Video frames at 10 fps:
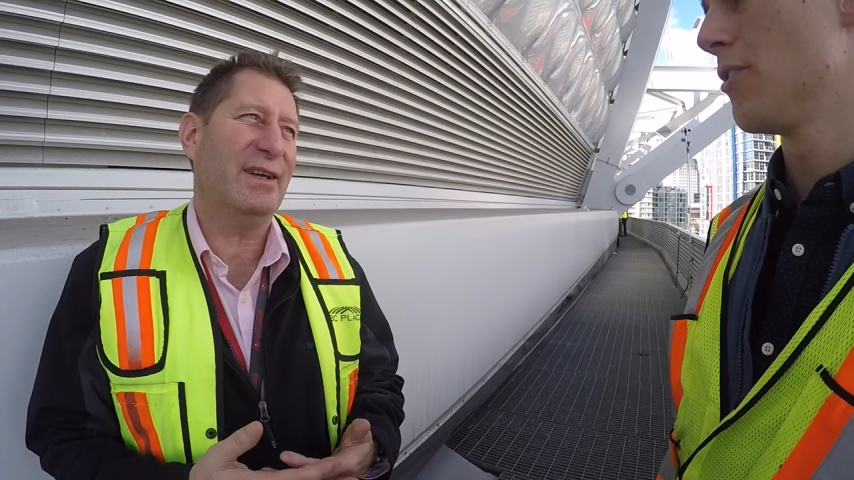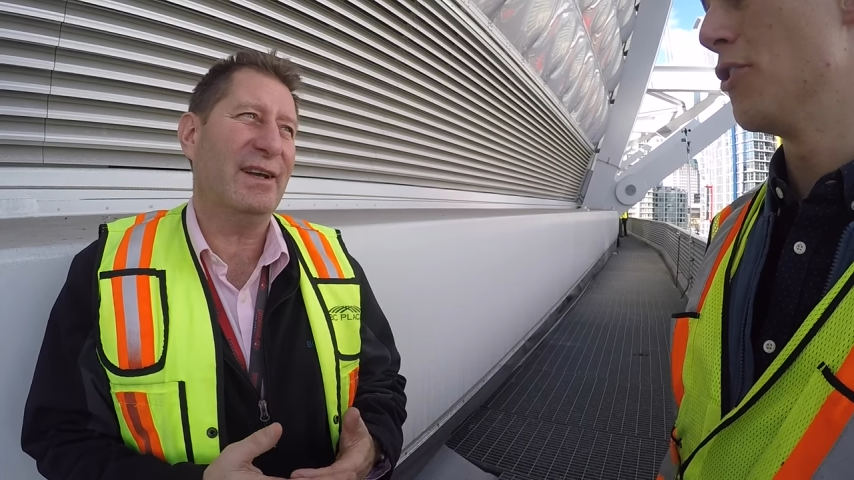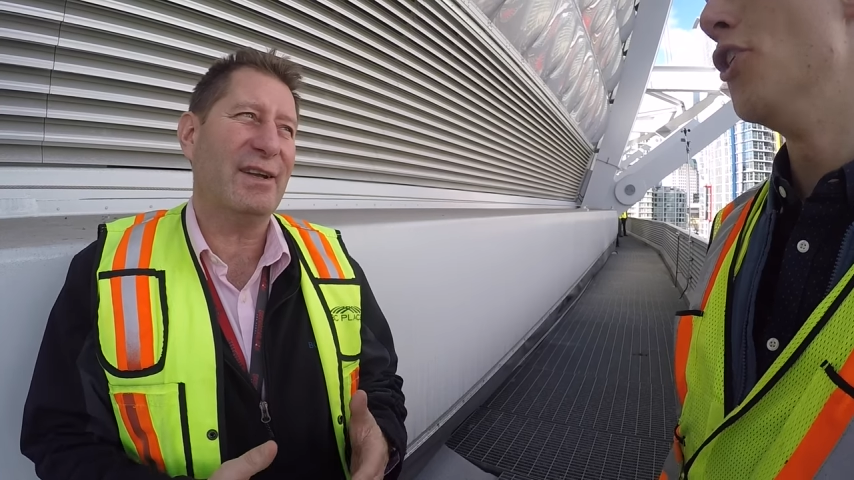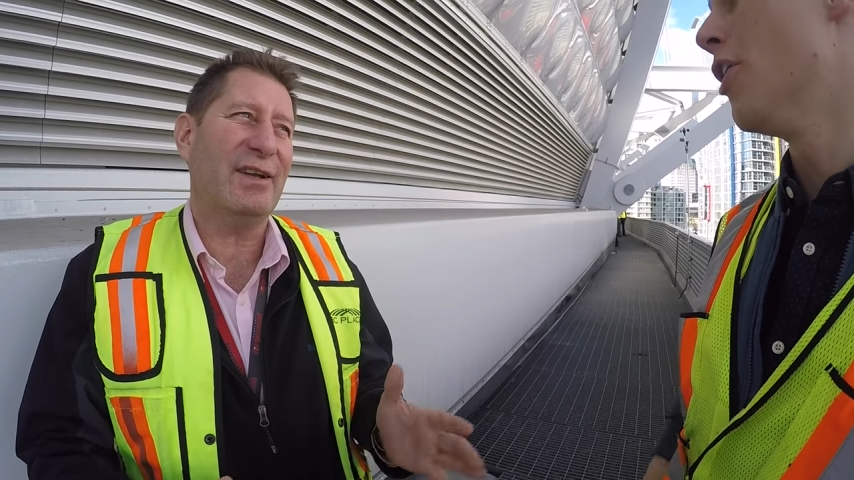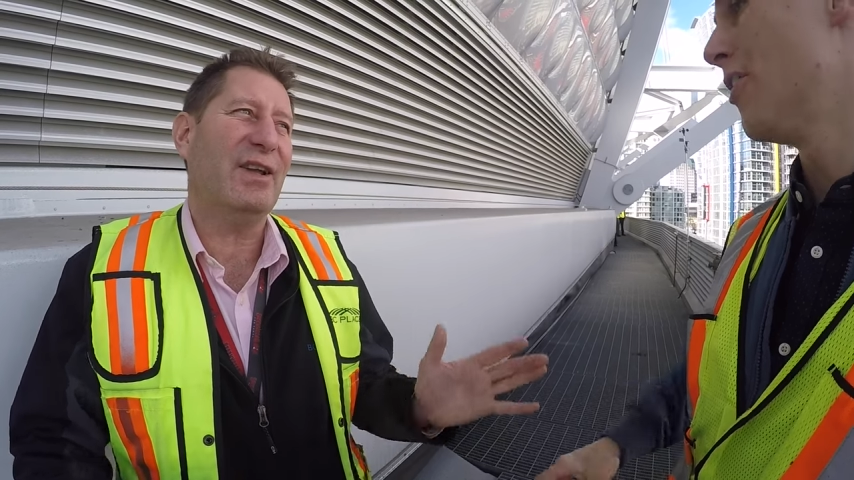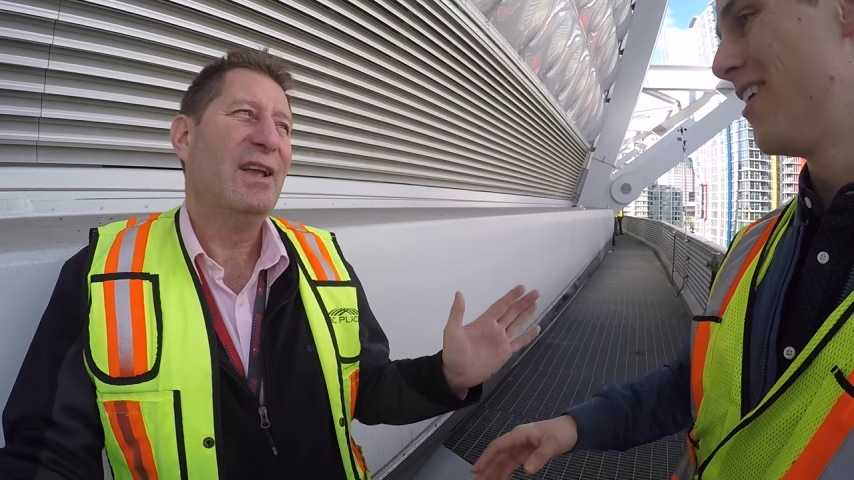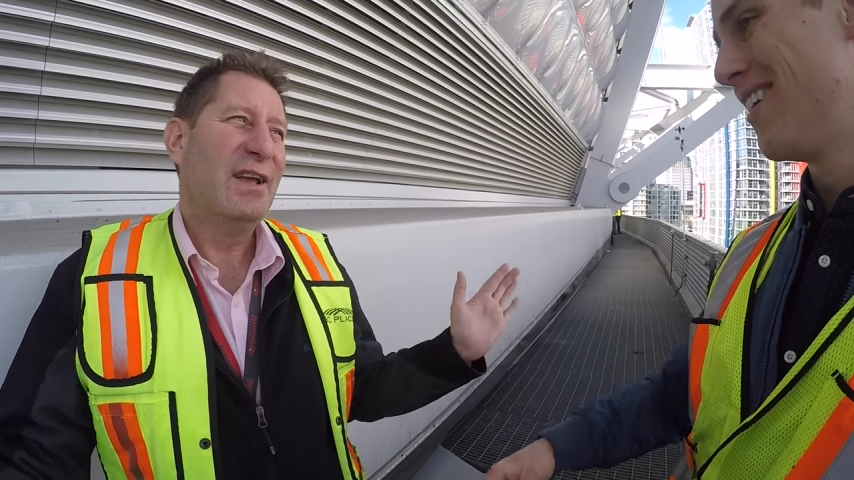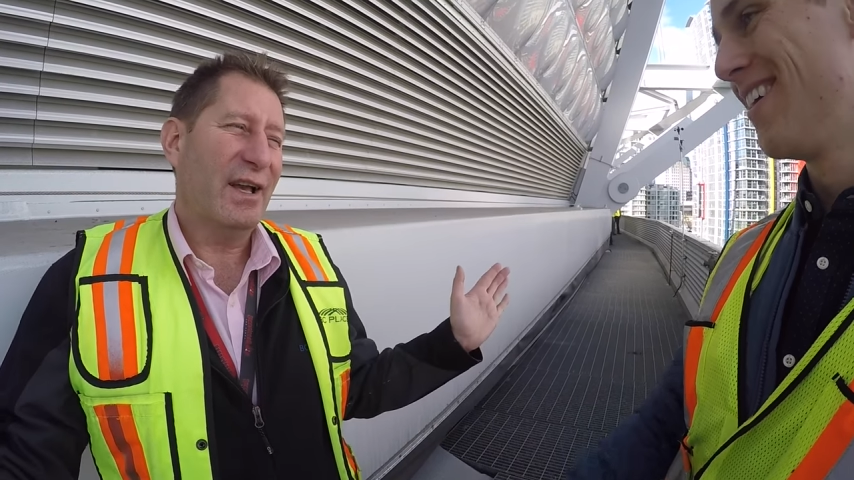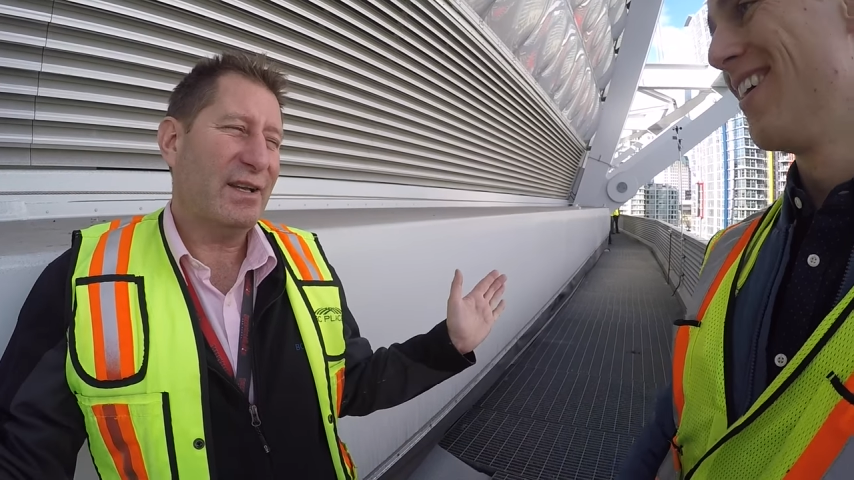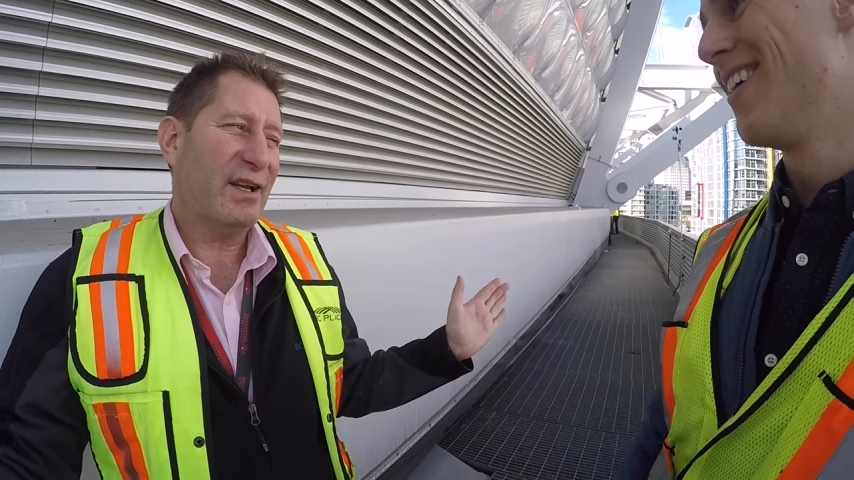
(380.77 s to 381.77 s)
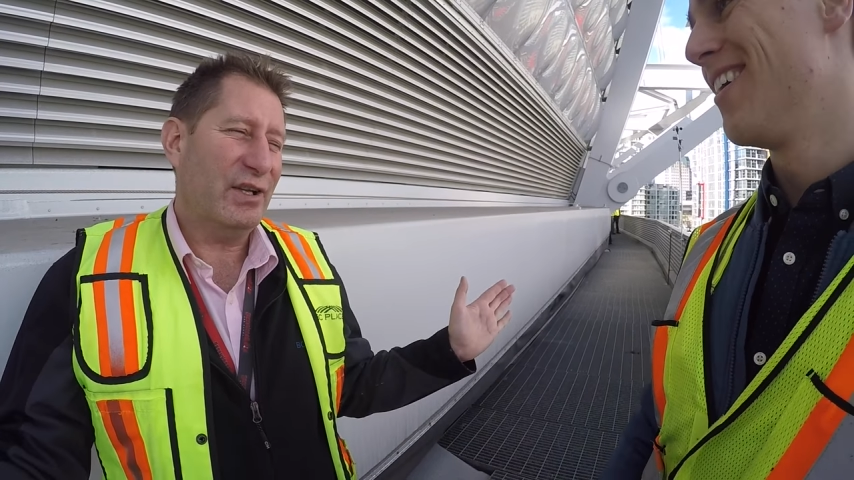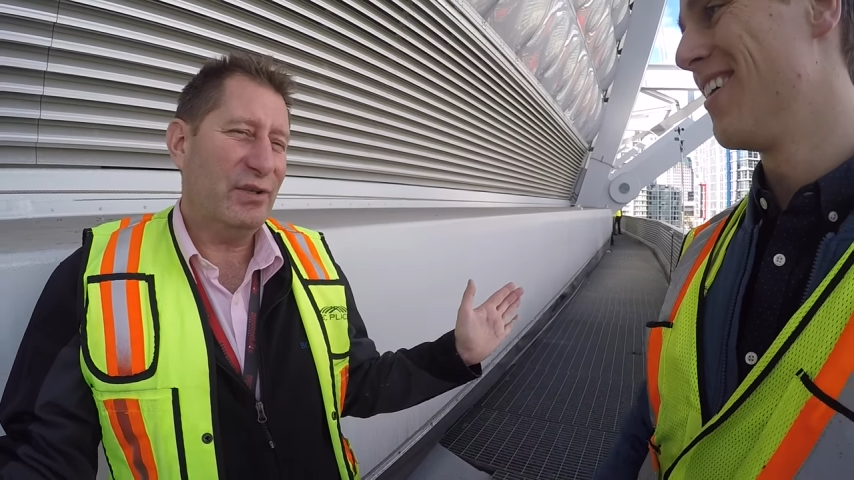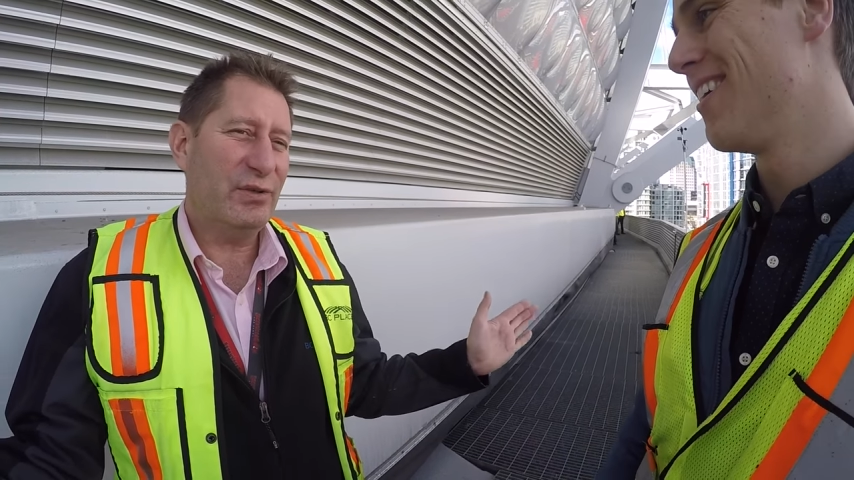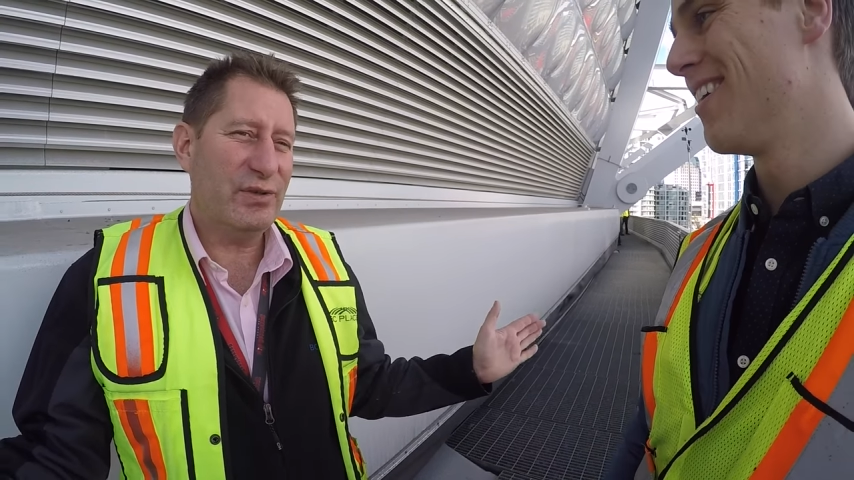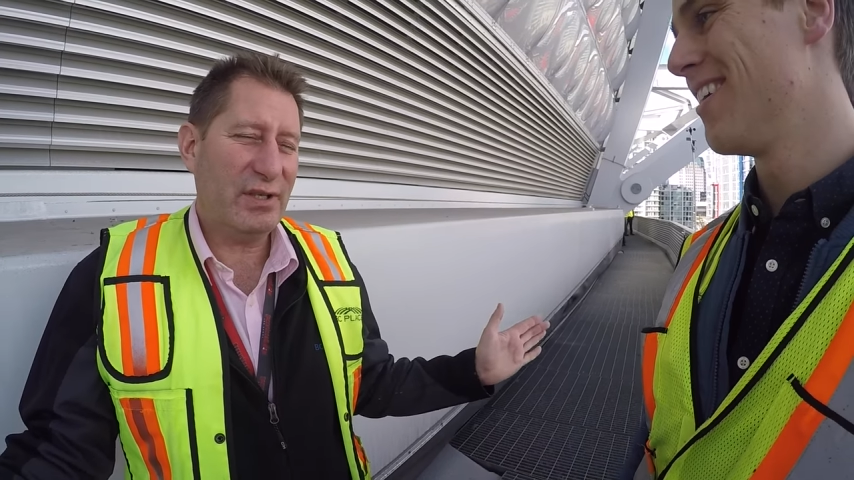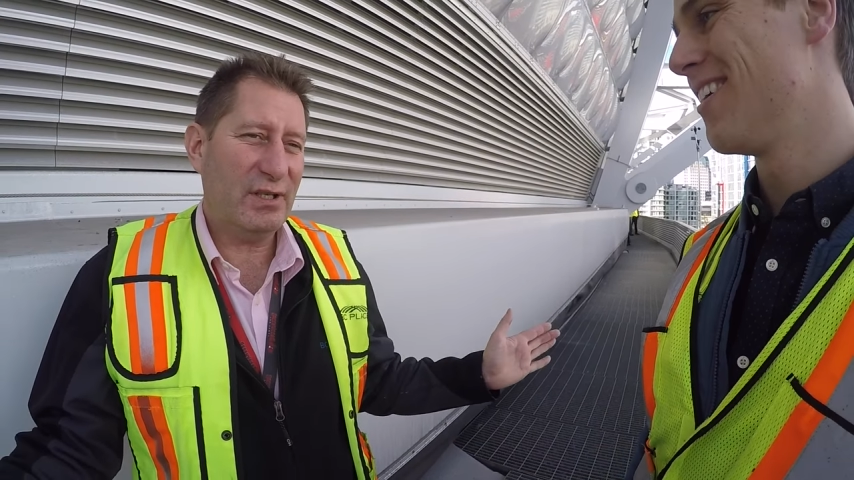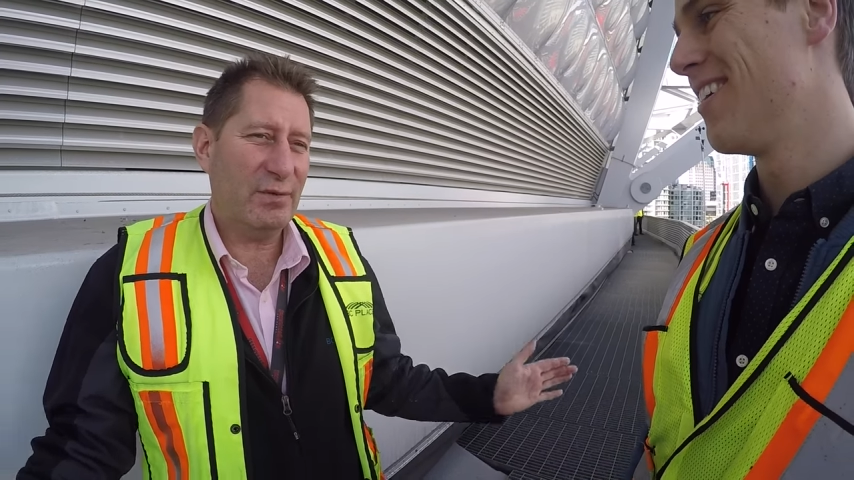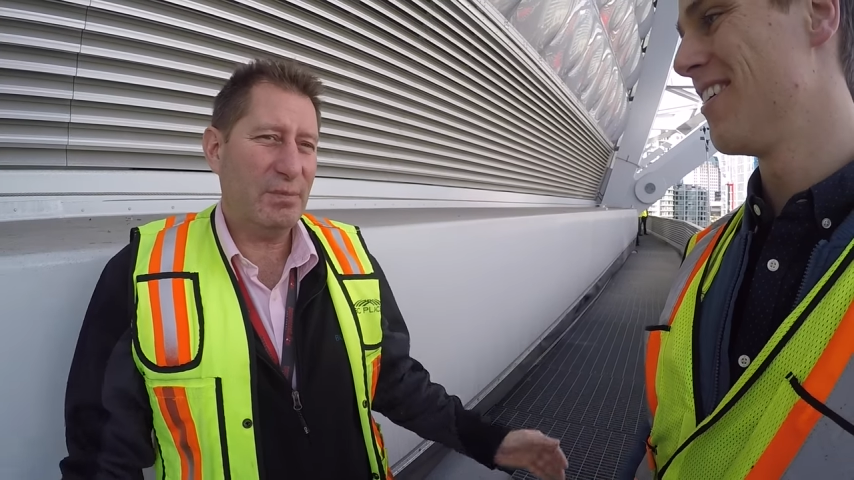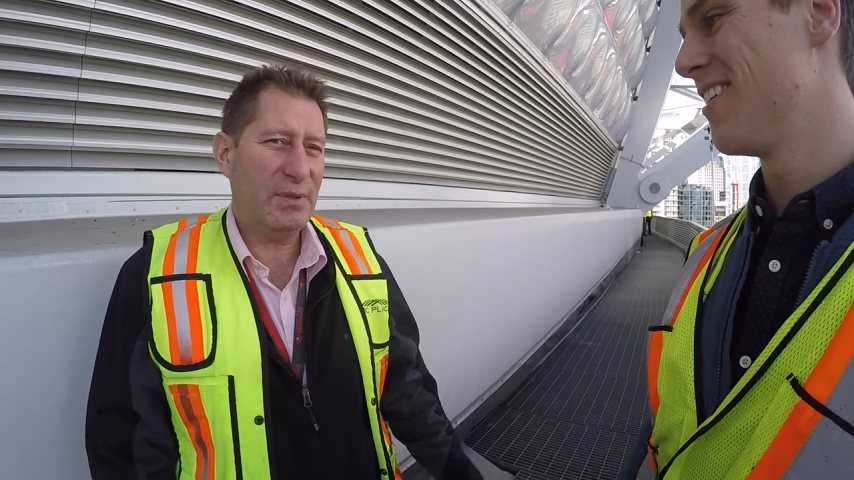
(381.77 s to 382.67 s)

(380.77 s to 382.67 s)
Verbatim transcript: I got no. got a huge team of